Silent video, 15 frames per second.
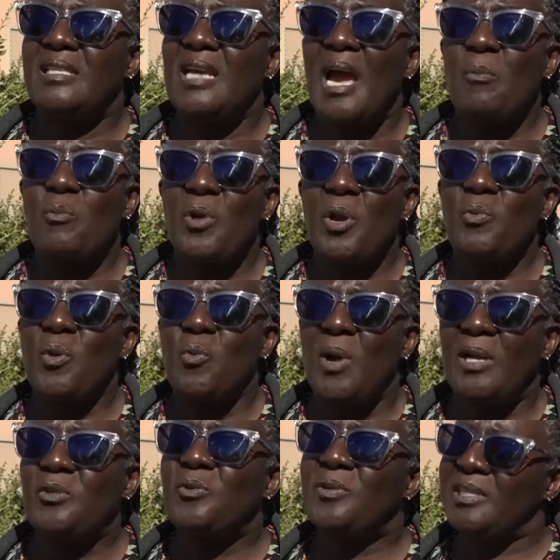time where we
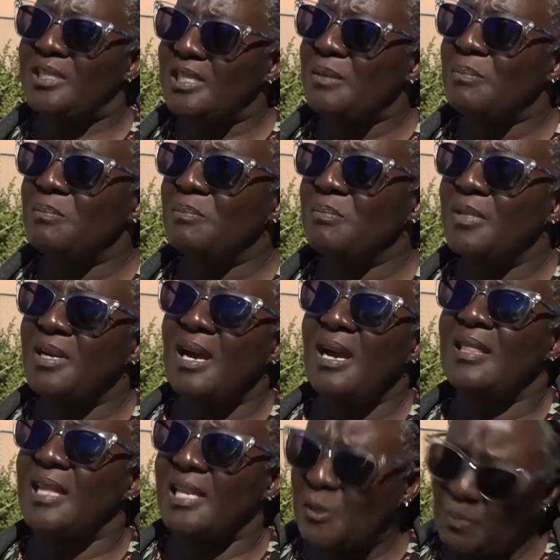want to redeem
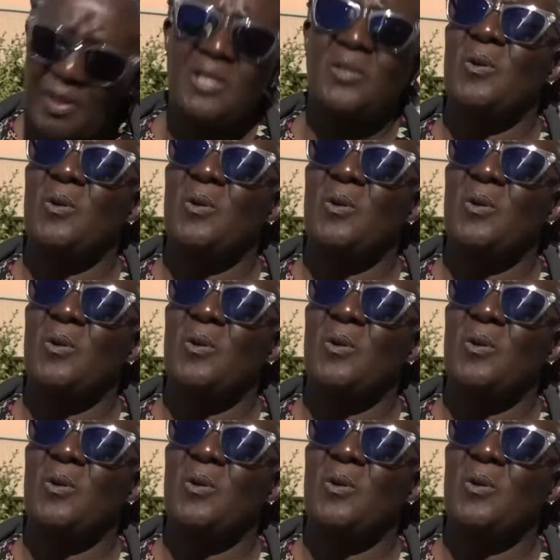that space